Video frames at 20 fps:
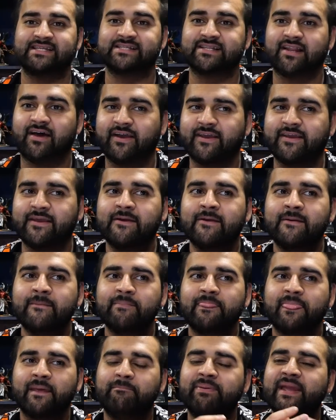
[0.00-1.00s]
is like
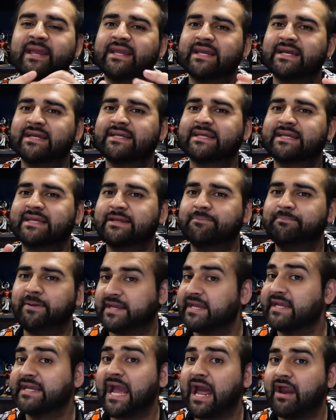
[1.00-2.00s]
pick a
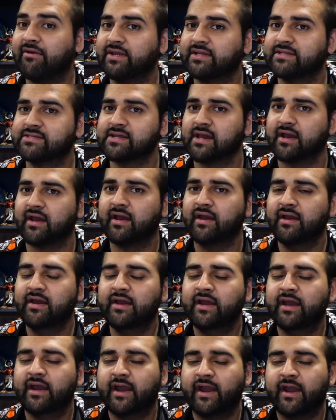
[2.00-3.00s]
character.
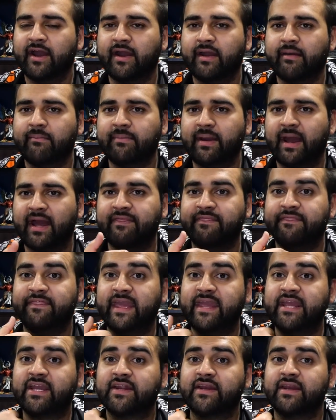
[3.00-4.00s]
And
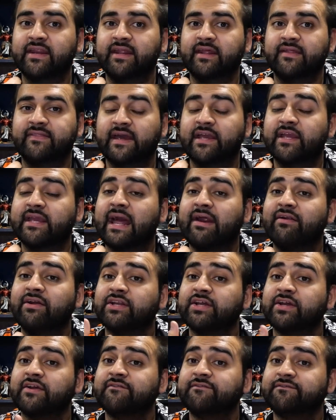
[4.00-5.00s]
that
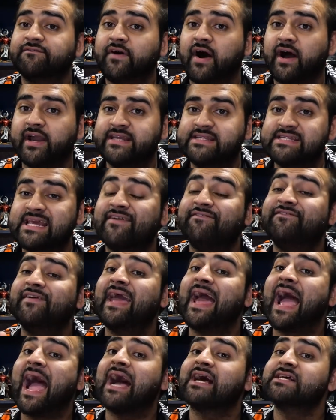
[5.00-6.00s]
character can fight if
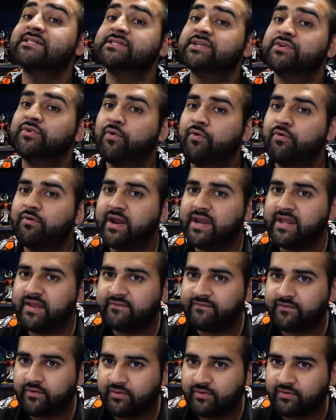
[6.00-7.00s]
it hasn't already
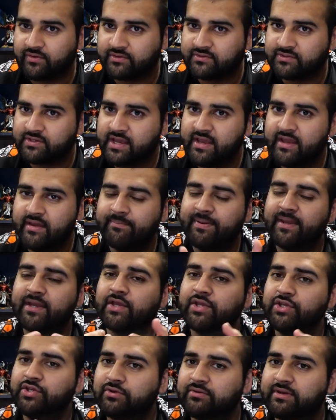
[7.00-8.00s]
fought. Pick
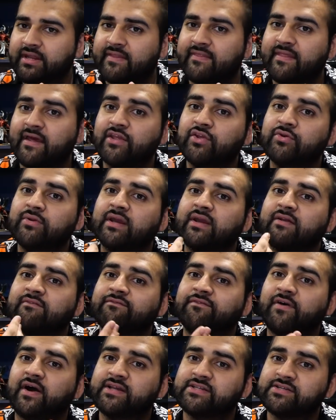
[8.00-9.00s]
a unit, that unit can
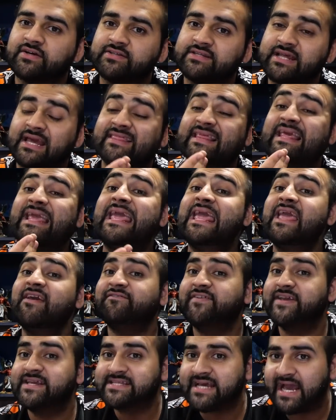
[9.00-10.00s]
fight on death
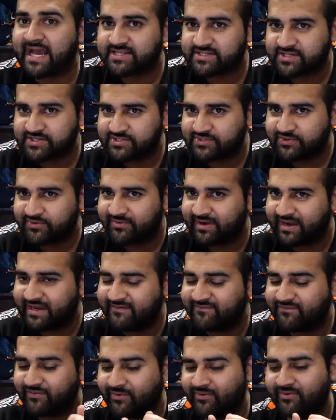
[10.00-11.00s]
if it hasn't
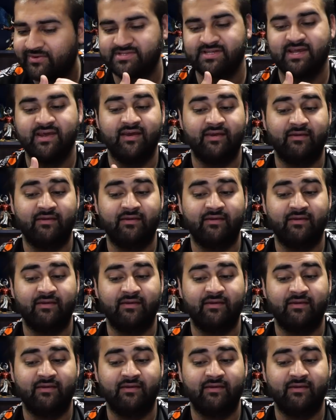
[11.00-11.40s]
already fought.